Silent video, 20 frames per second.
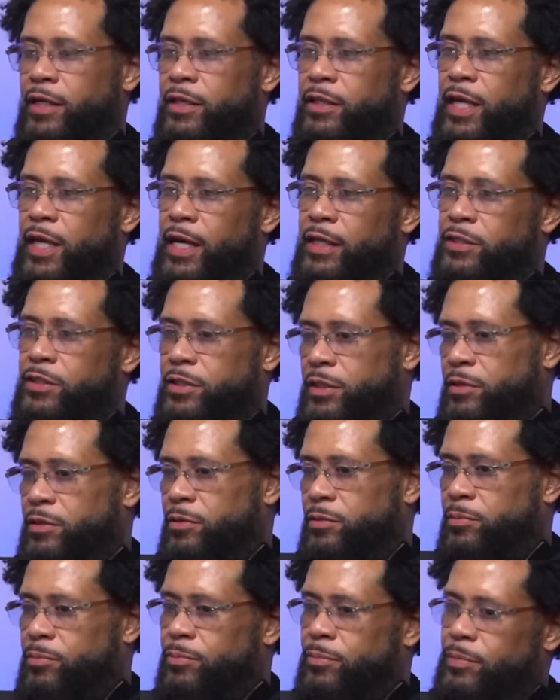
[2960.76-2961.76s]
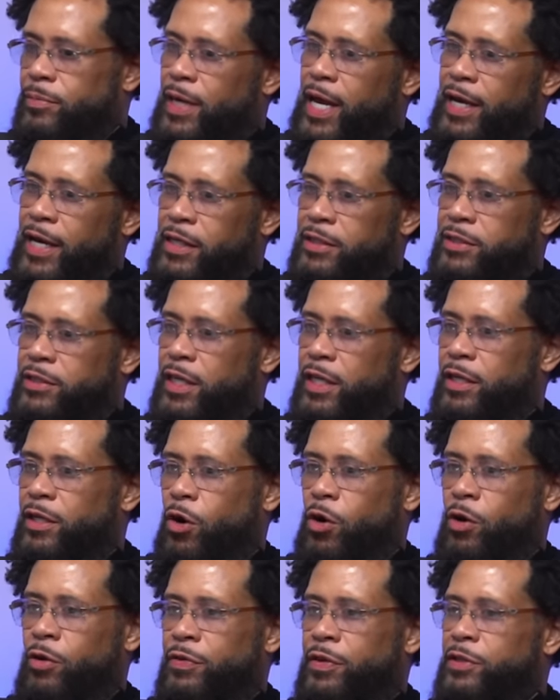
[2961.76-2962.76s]
that's like I said,
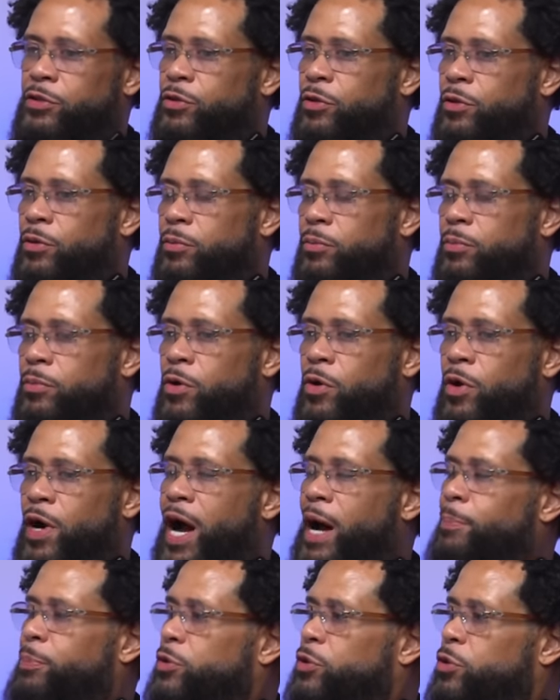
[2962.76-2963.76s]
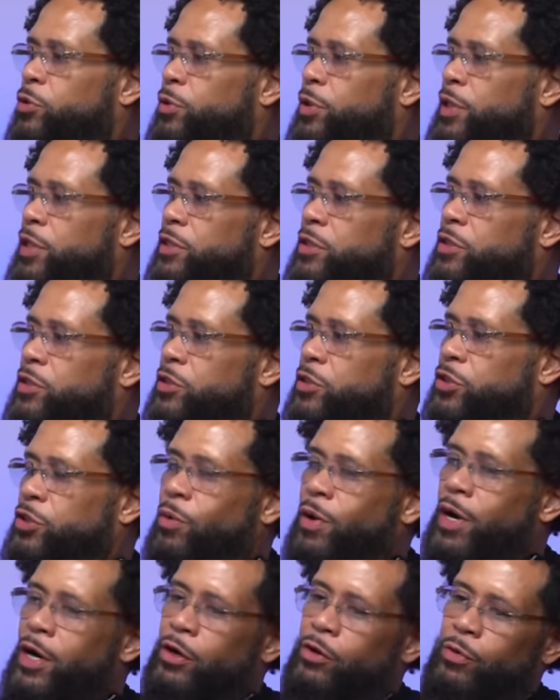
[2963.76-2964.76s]
all these are are opportunities to show
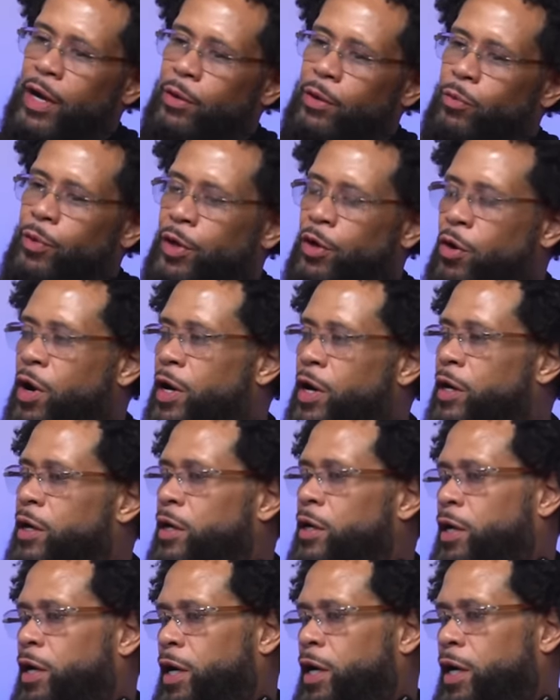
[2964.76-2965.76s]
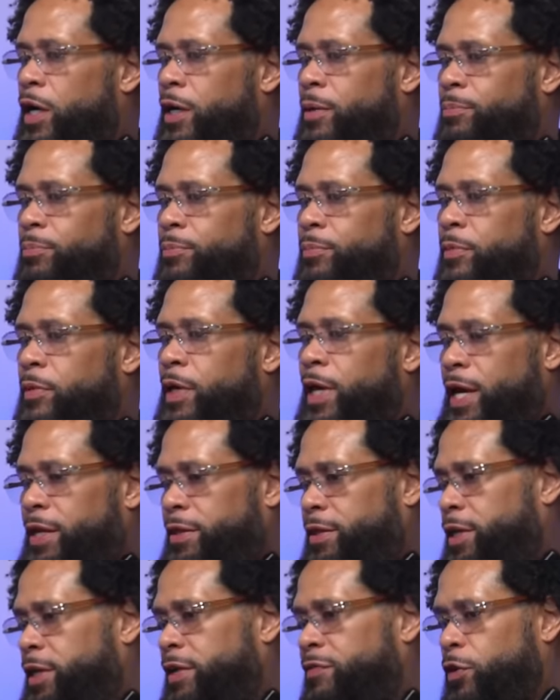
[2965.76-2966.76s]
how great we are. Mm-hmm. Um, and
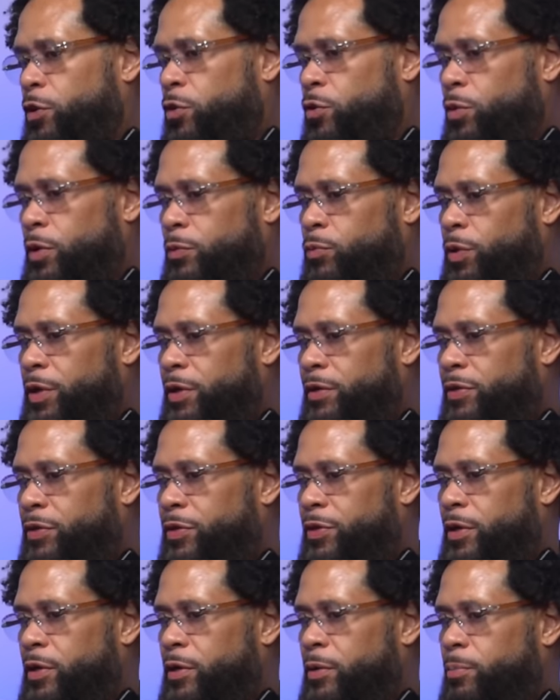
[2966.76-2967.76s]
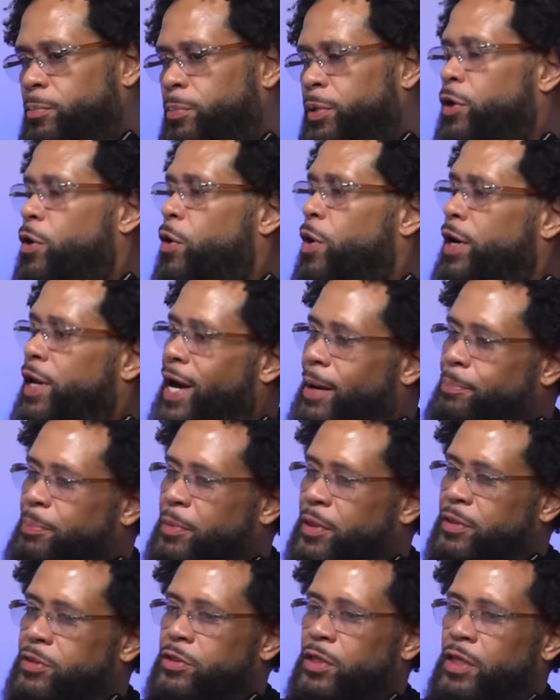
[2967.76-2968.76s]
then even going with the Bernard
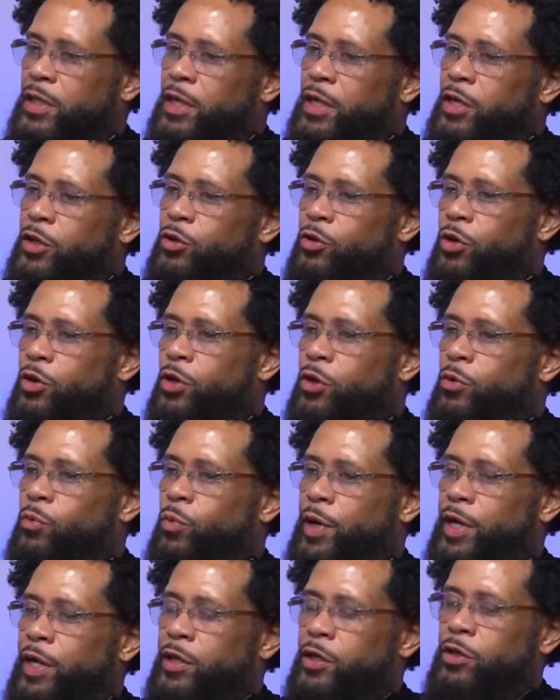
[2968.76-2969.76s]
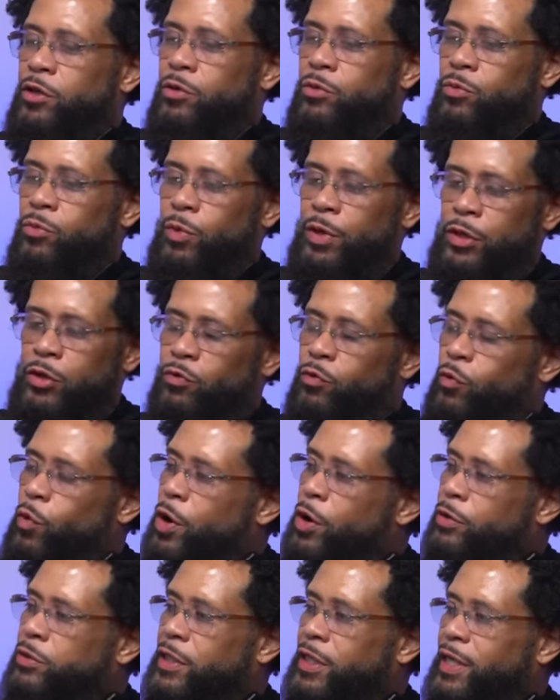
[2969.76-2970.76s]
Hopkins, you know, when when you
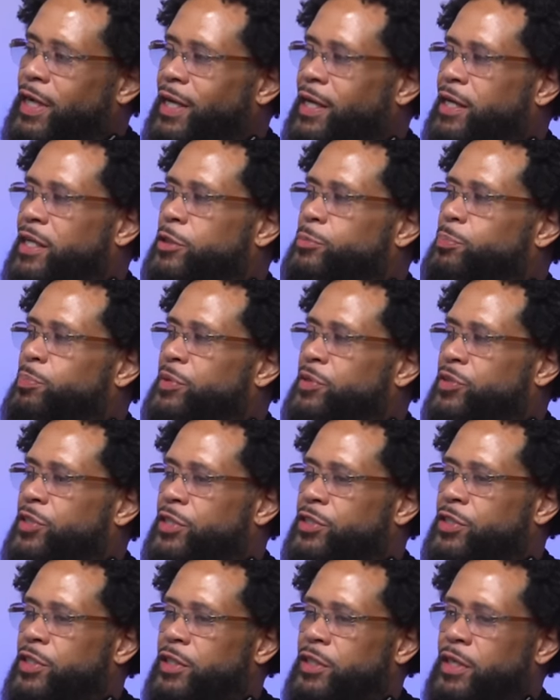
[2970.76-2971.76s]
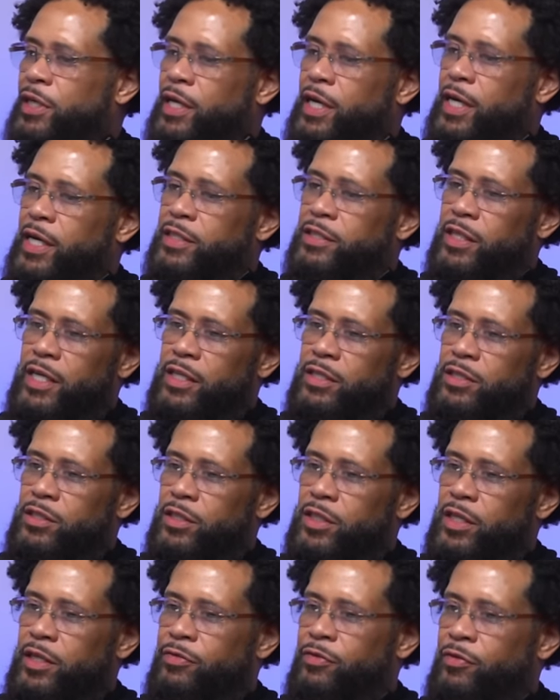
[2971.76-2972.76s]
work to get in this position, it's
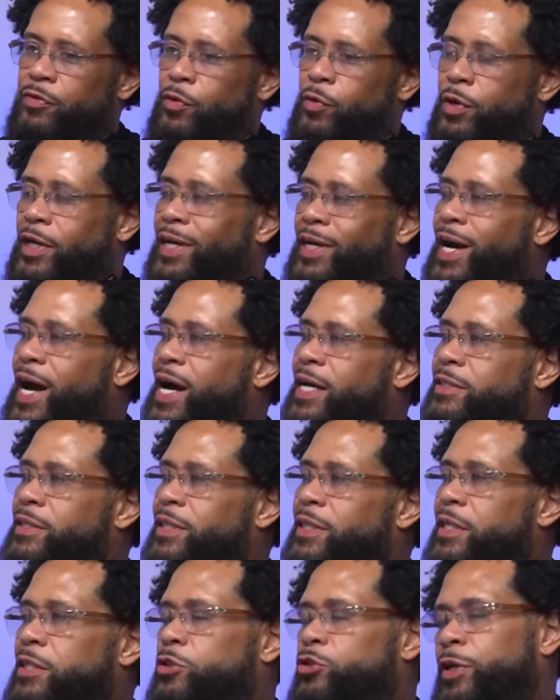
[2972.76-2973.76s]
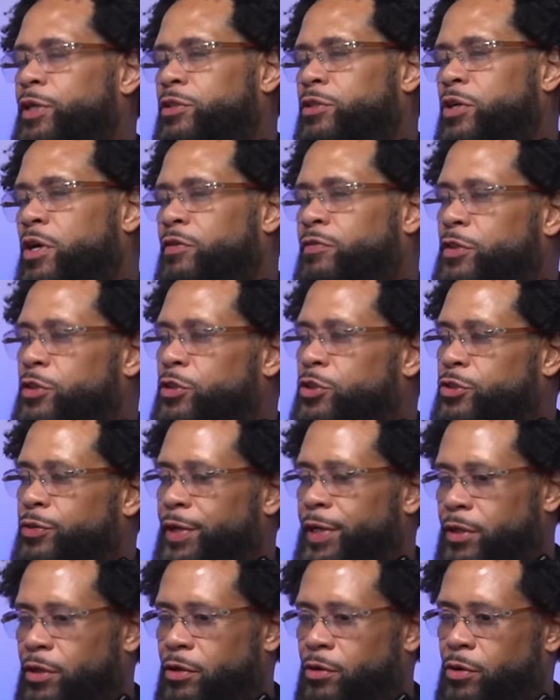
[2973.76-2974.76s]
easily for the guys to get tricked off the
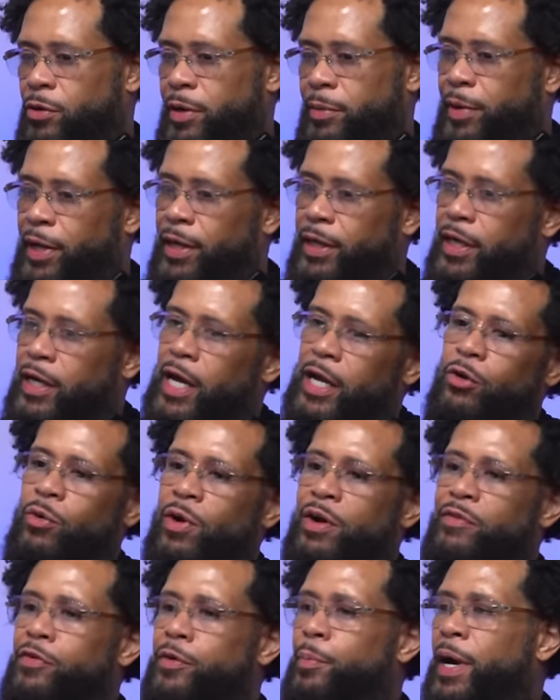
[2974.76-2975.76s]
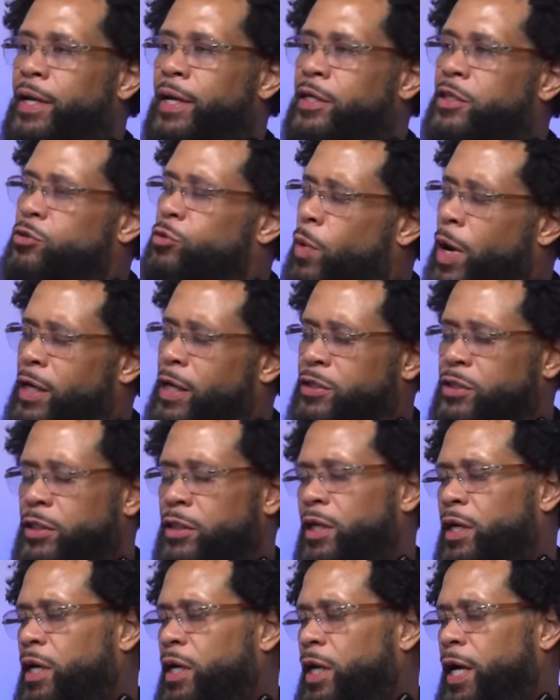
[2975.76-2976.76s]
street. You know what I mean? And I know everybody is watching.
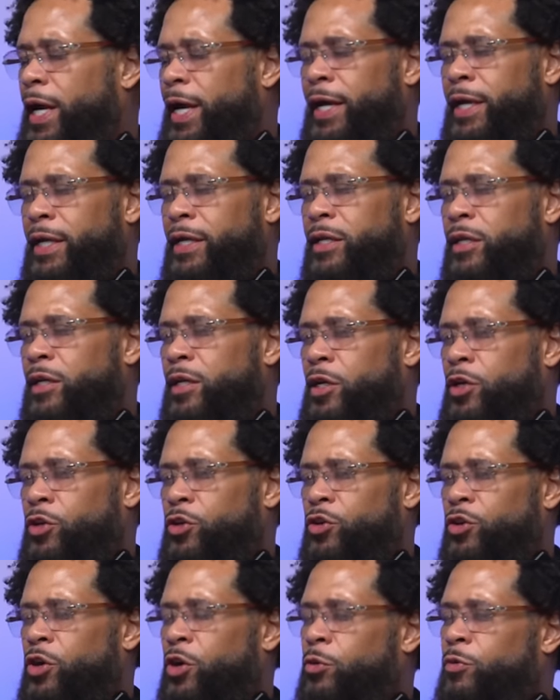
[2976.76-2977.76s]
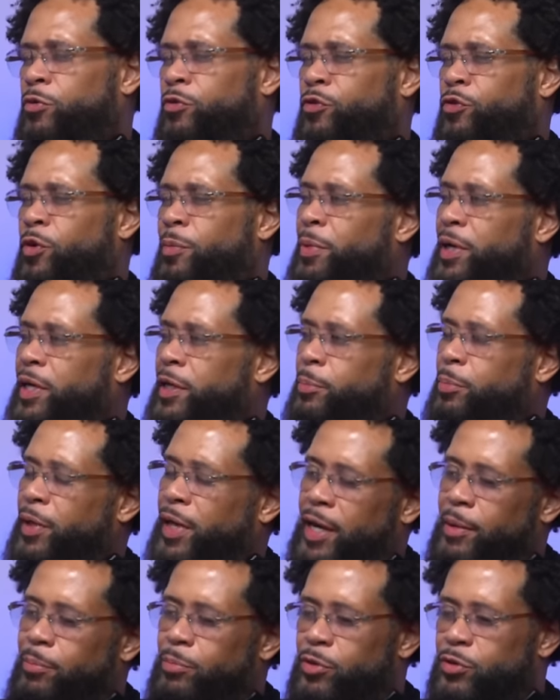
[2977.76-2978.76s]
And, you know, for me to be
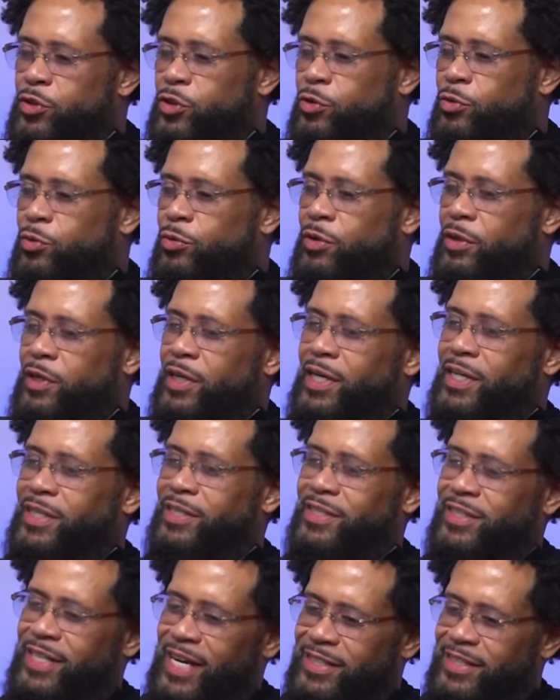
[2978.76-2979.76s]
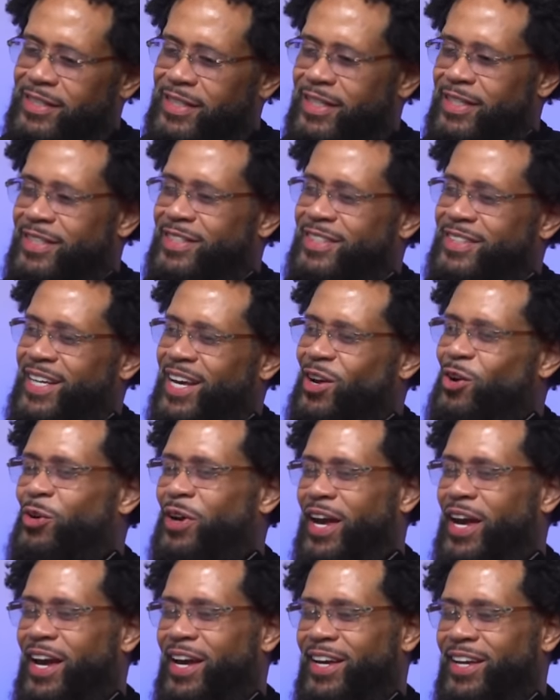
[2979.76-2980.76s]
able to assess it and say,
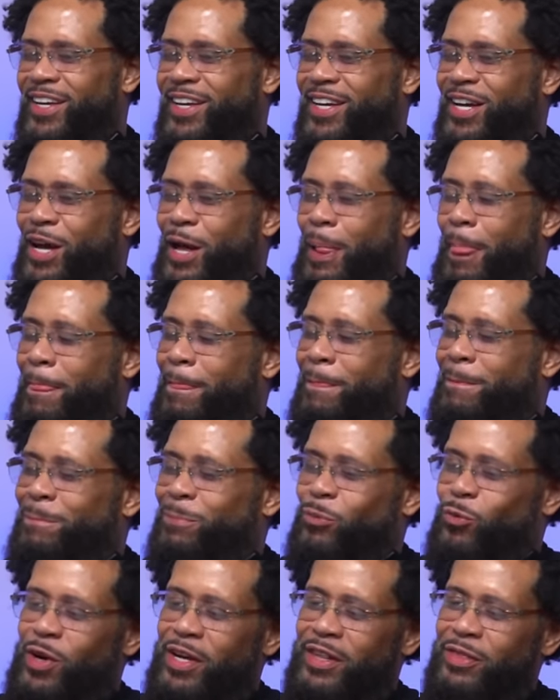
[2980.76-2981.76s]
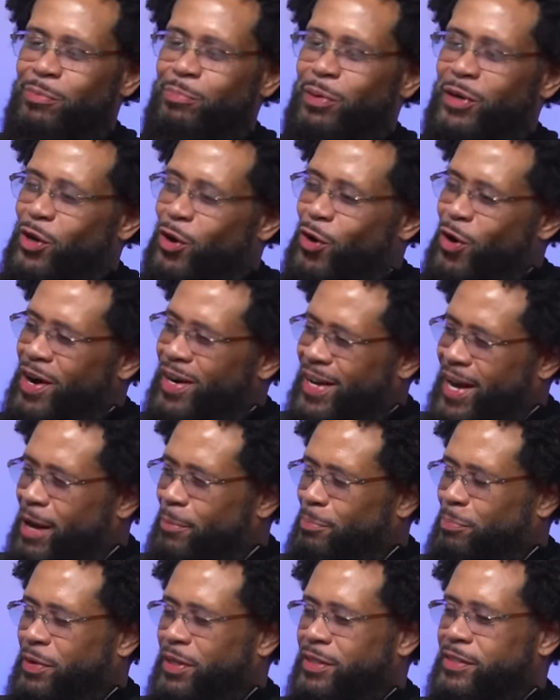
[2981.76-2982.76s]
okay, with Bernard
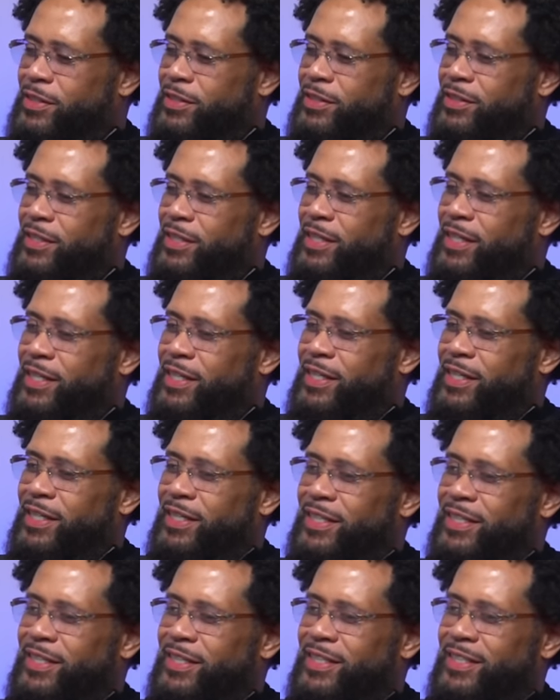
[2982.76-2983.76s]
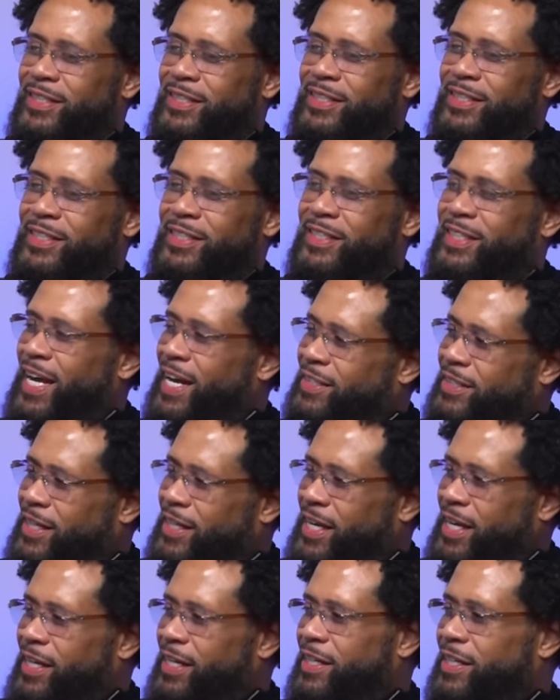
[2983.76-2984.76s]
Hopkins, that's
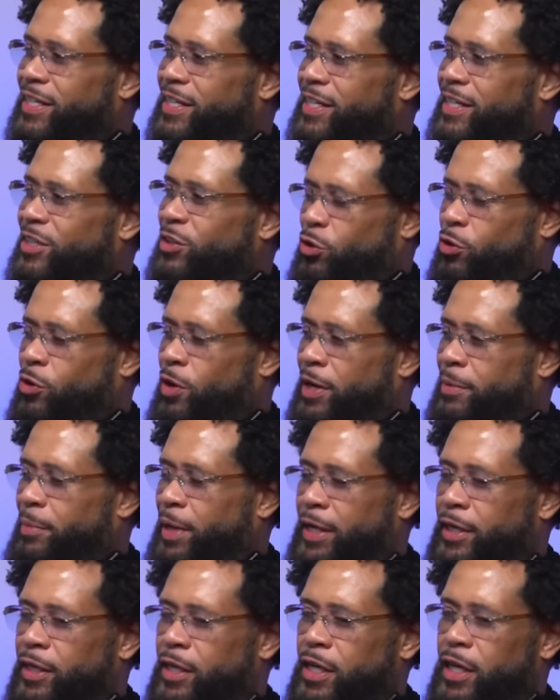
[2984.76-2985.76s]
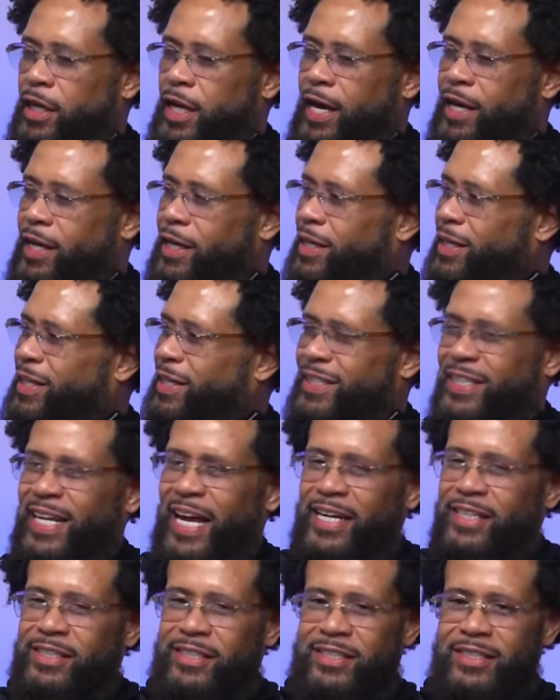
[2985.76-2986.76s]
it. You know what I mean? Like
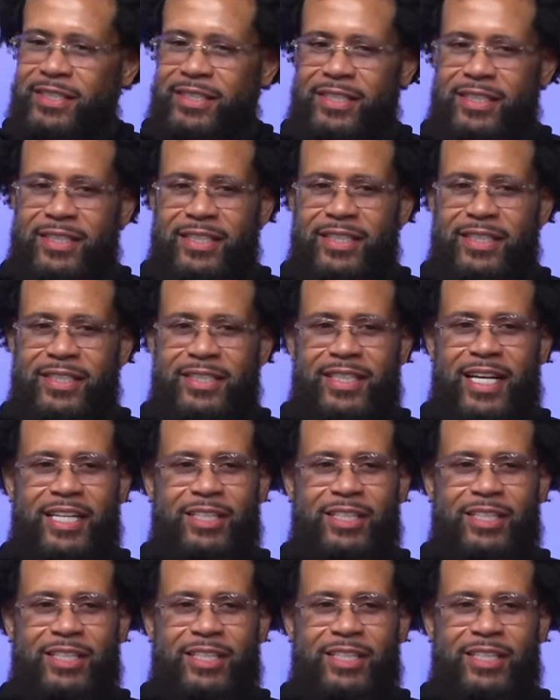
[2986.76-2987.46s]
that's that's